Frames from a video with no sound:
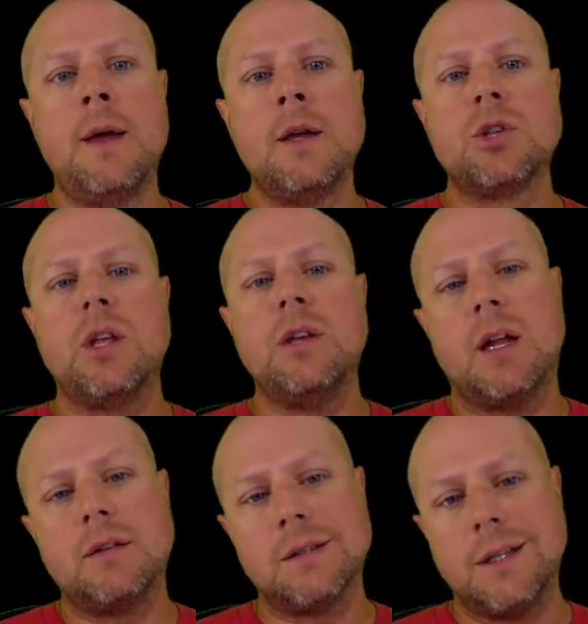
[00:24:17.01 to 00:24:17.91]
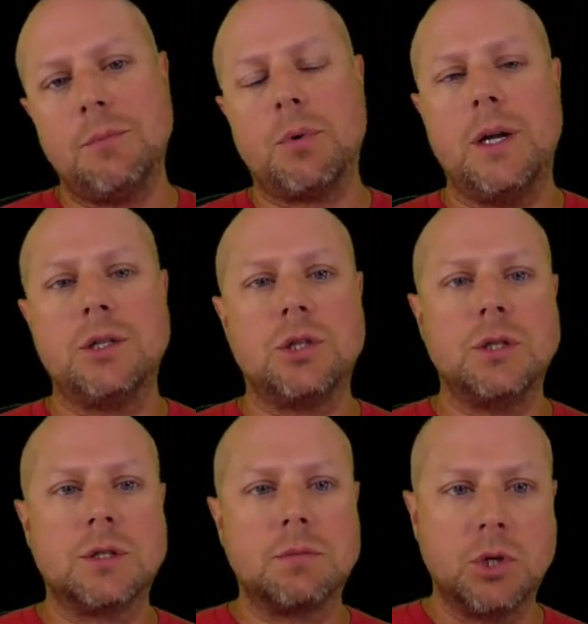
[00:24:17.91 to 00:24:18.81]
So then you've got to delete
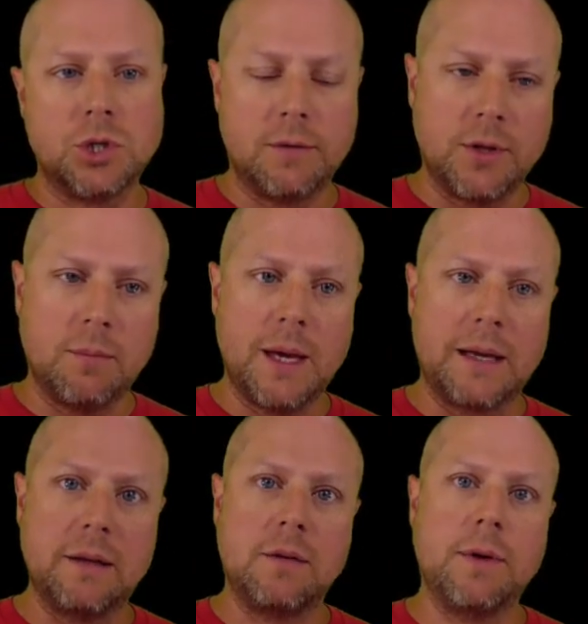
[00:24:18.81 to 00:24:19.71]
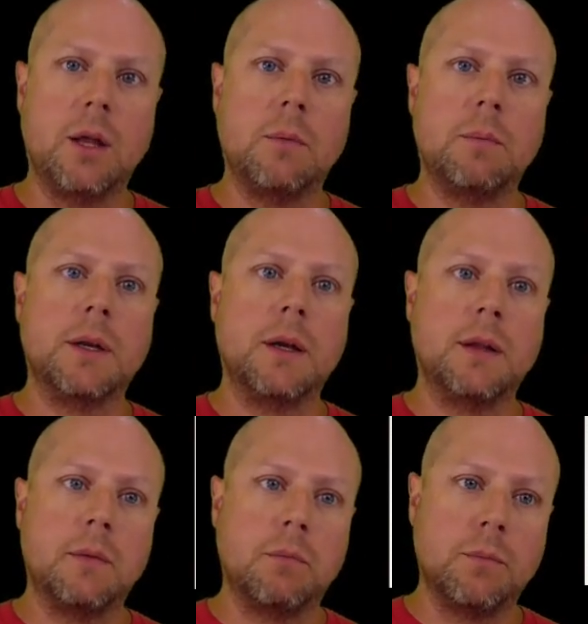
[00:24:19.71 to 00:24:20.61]
branches, merge everything back into development, and
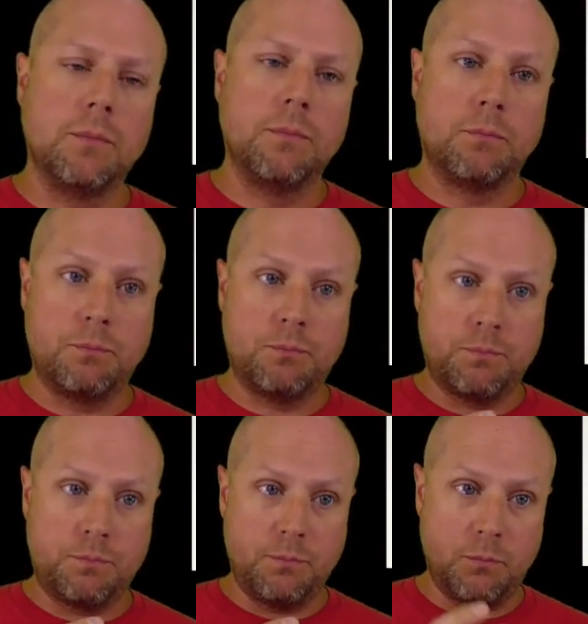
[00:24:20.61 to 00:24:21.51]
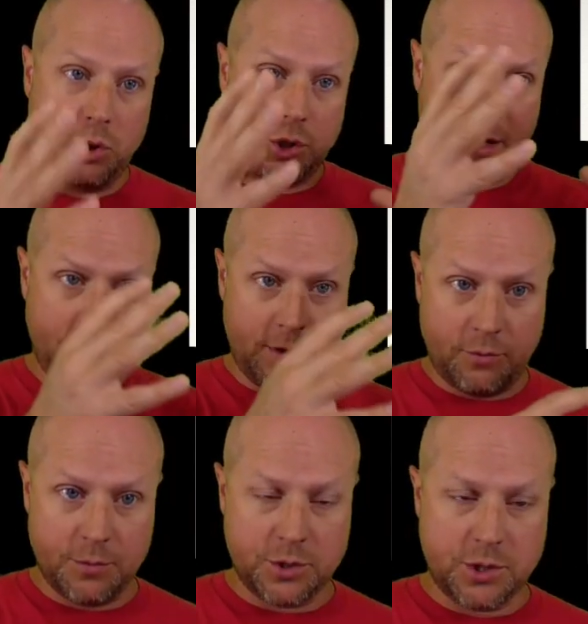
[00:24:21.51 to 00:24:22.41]
then merge everything
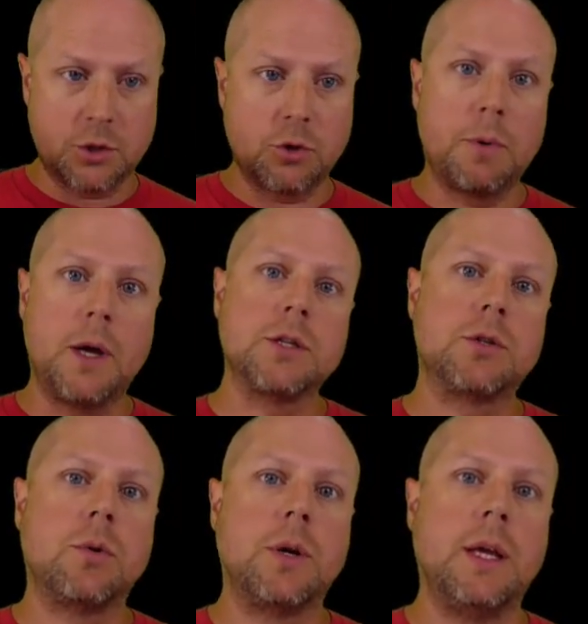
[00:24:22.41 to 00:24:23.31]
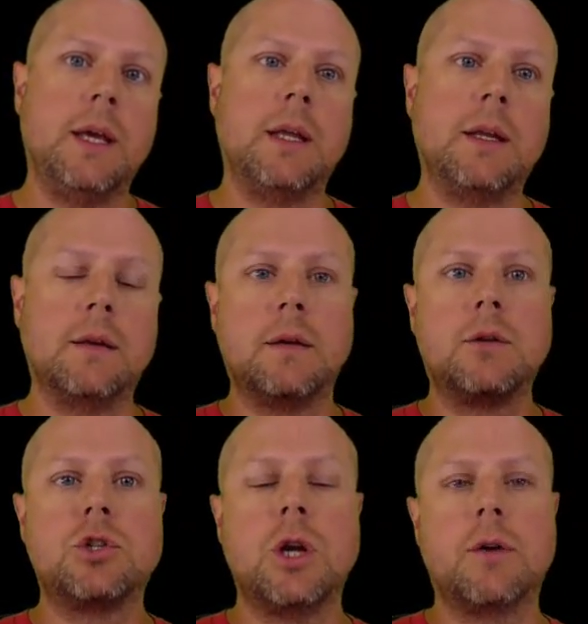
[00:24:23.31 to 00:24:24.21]
from the central repository in,
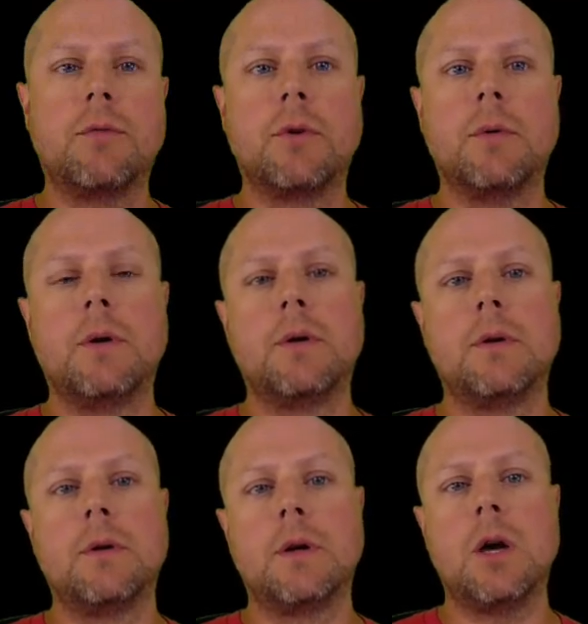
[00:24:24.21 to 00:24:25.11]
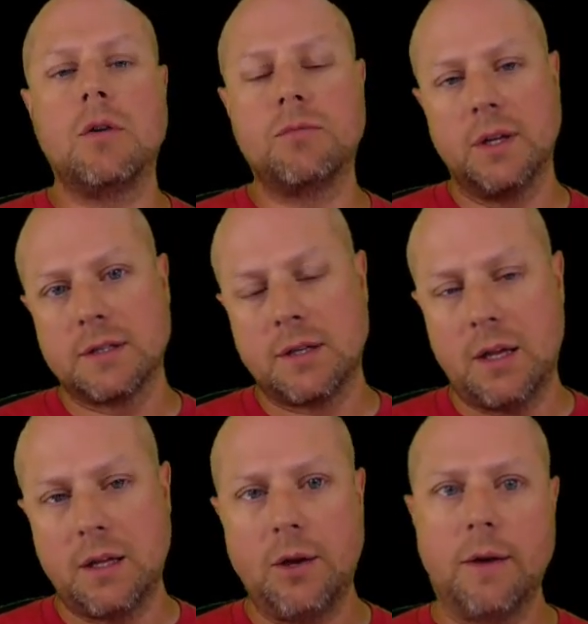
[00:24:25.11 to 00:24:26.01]
check for conflicts,
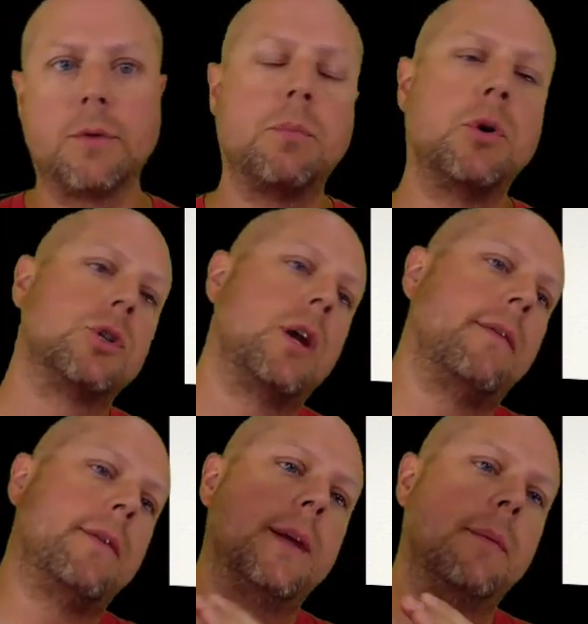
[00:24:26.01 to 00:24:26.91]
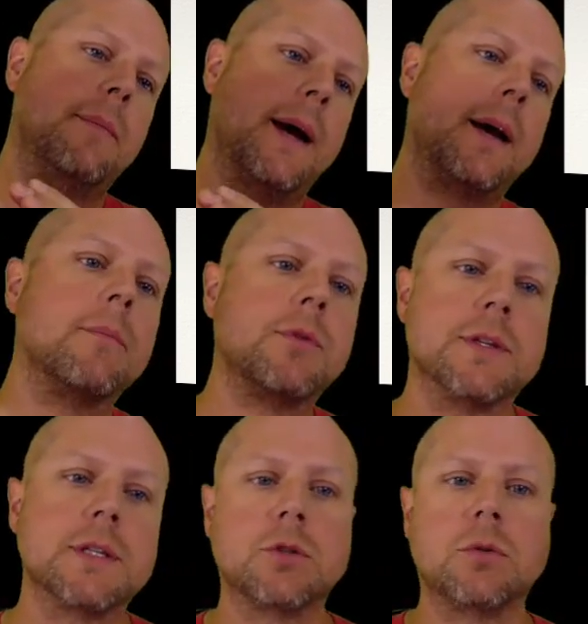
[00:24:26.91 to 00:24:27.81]
and then you have to push everything back up to the
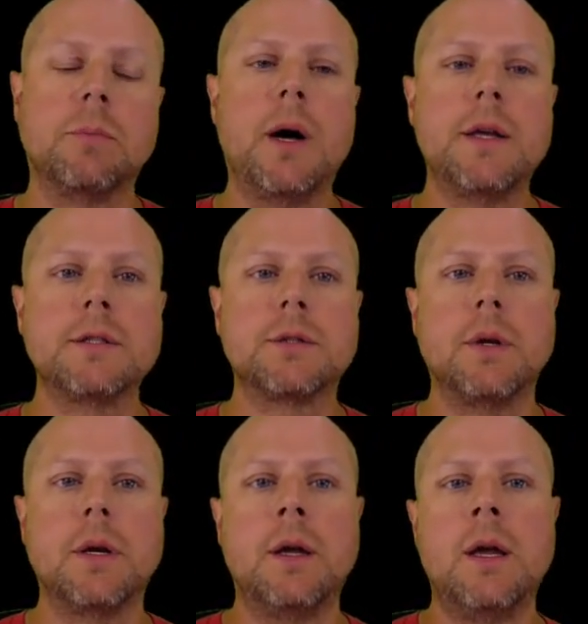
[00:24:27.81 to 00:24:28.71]
central repository.